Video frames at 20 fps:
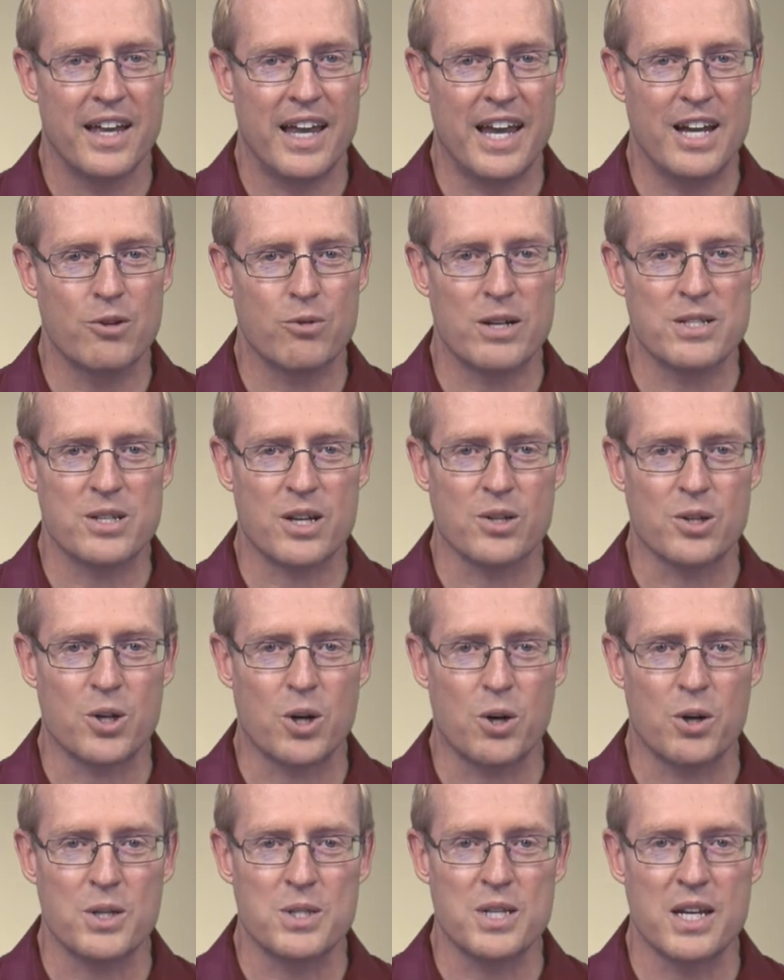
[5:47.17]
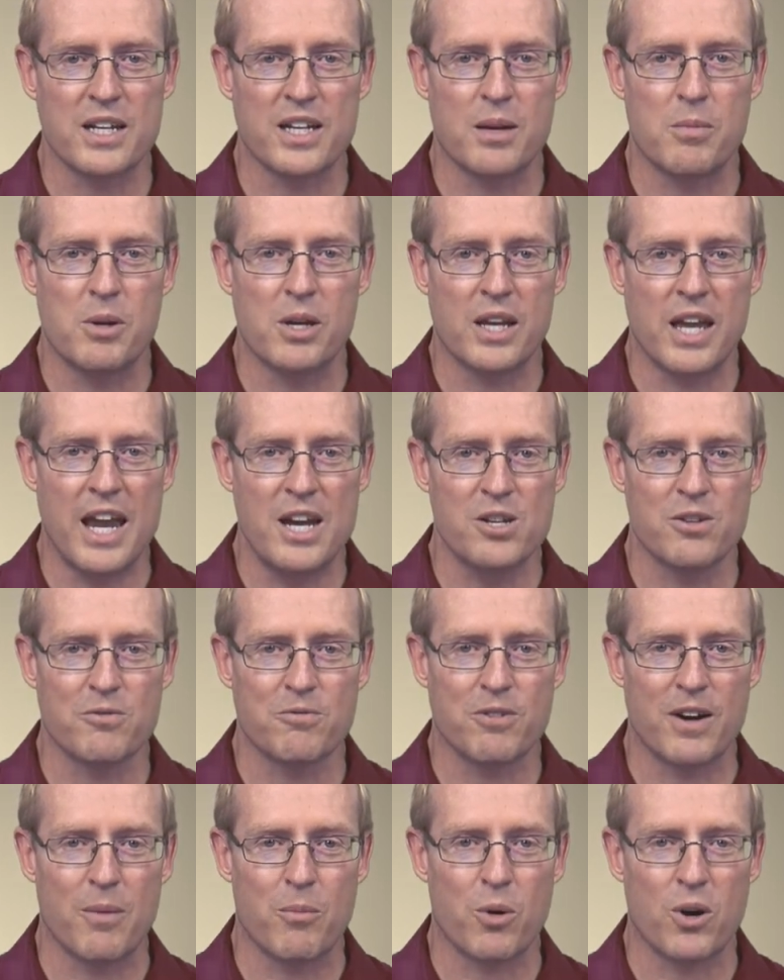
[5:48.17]
Android's concurrency and communication
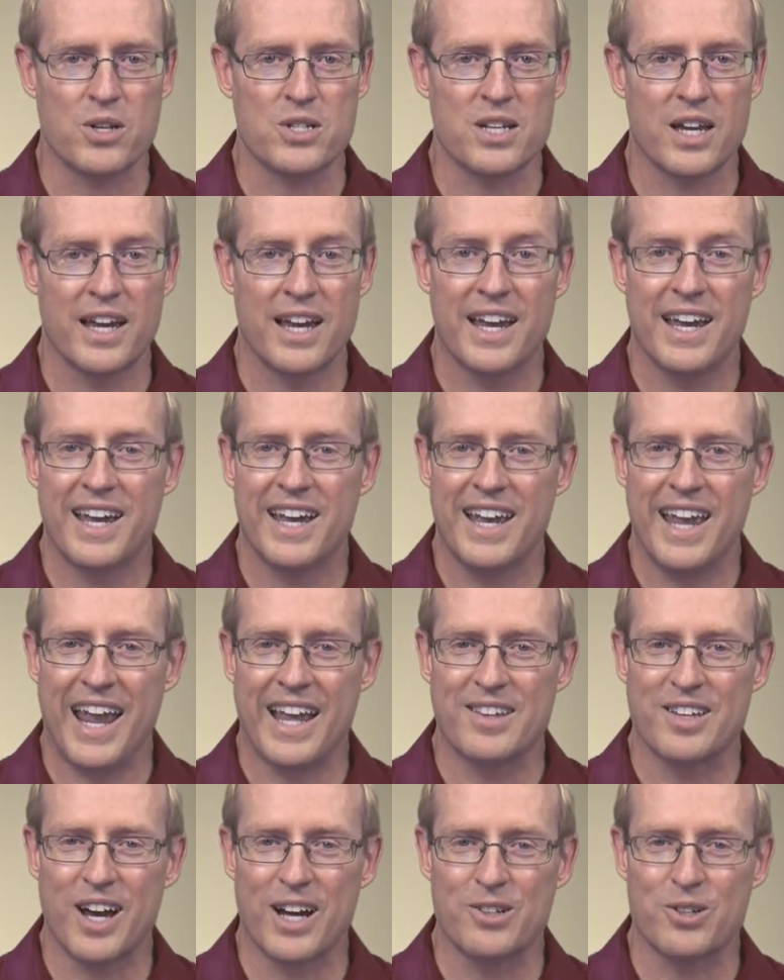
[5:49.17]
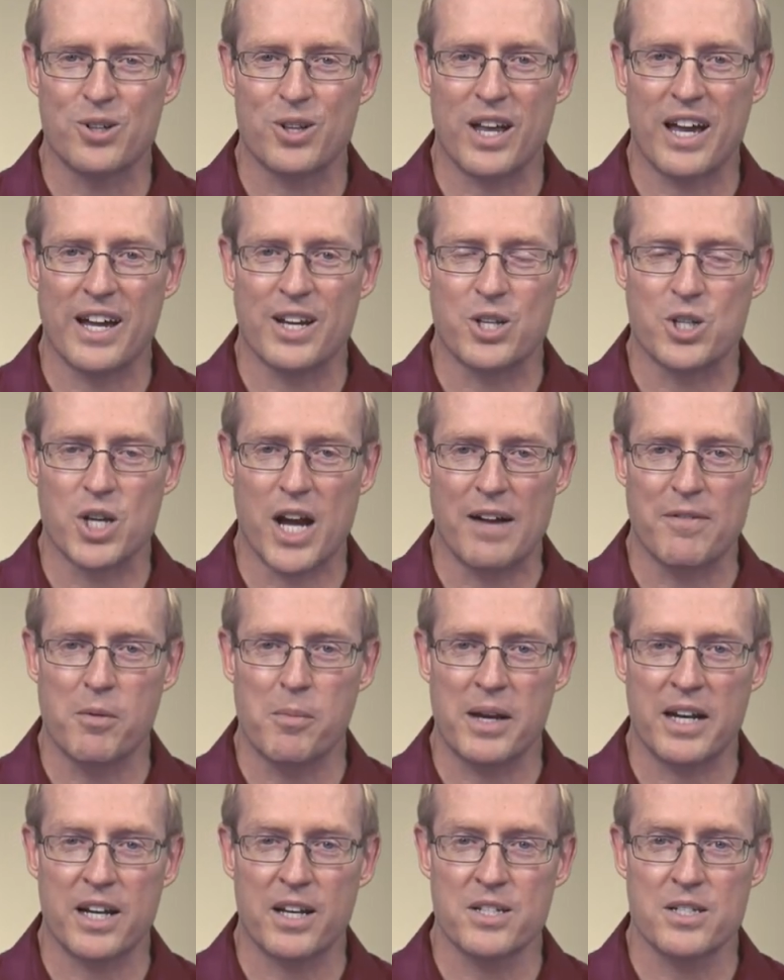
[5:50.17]
frameworks and the underlying Java
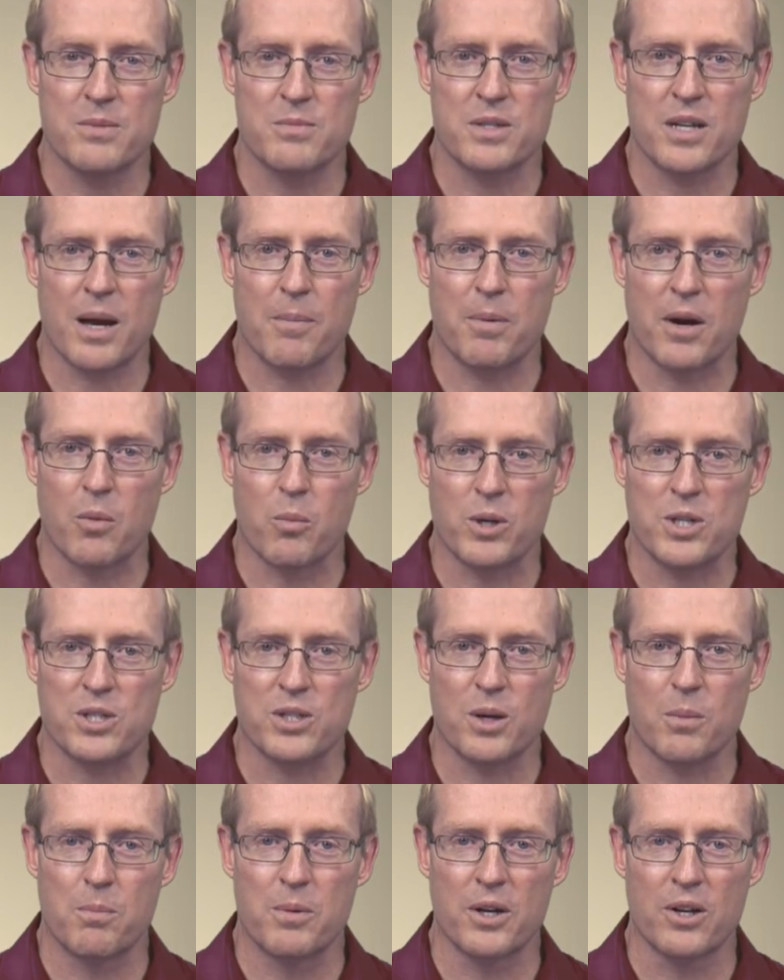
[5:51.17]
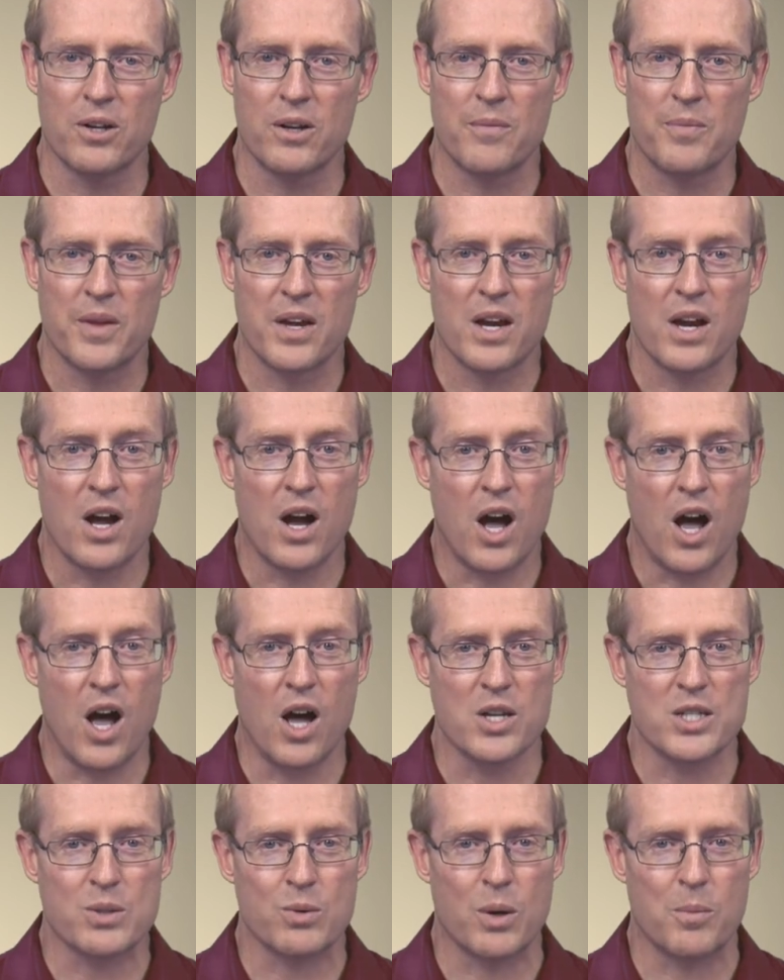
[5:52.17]
mechanisms upon which they're built
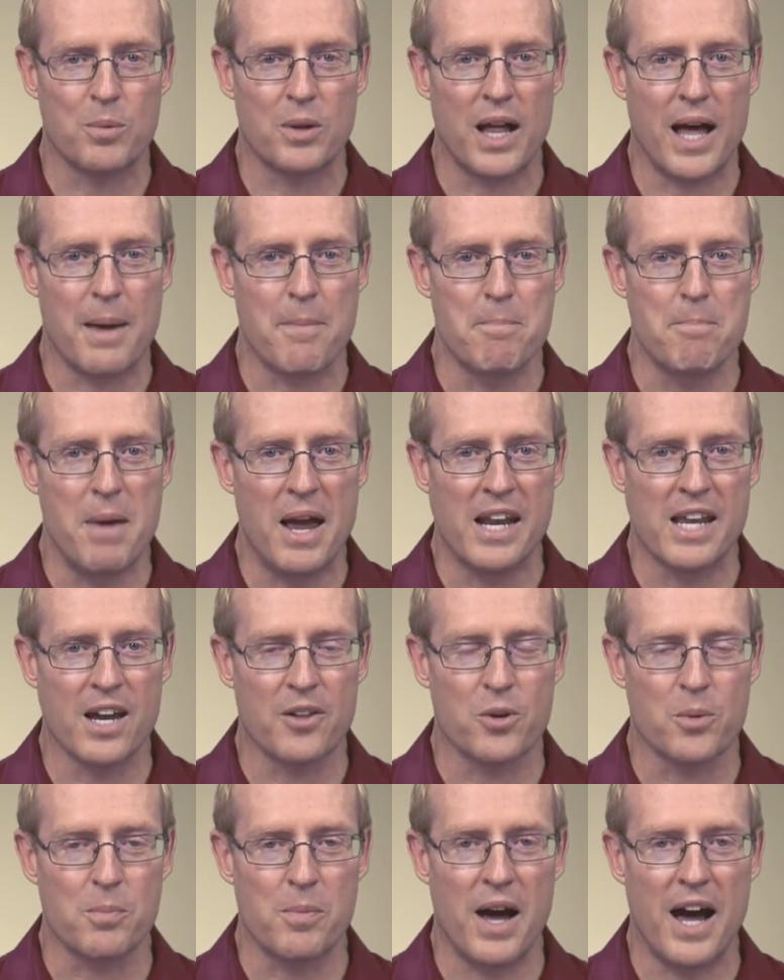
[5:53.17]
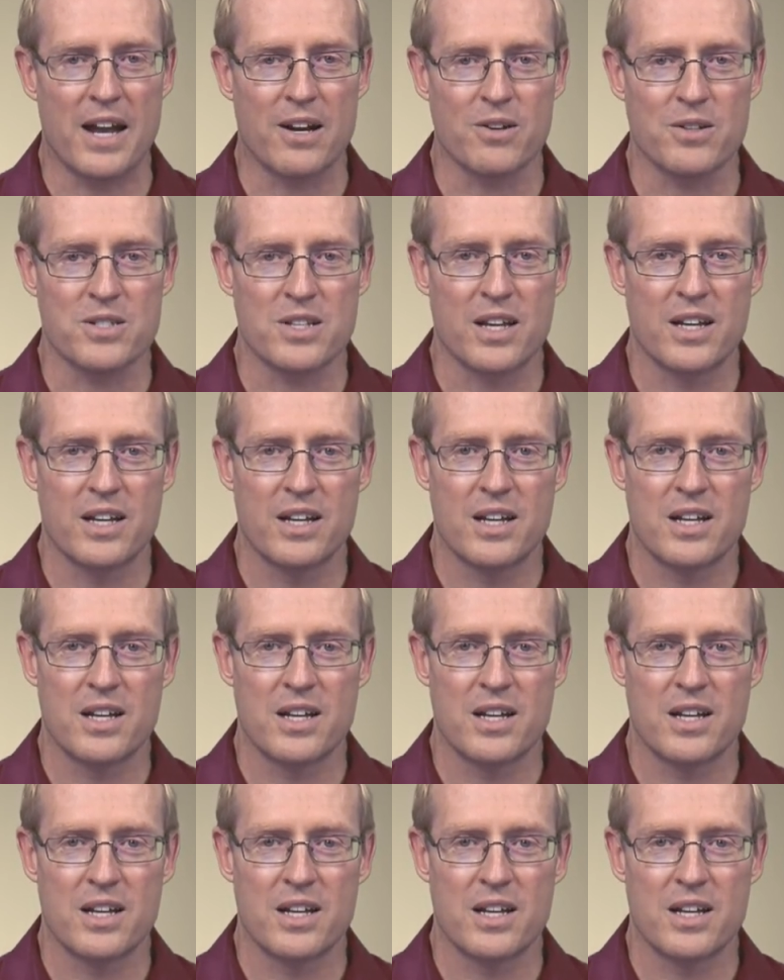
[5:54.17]
also apply many other patterns,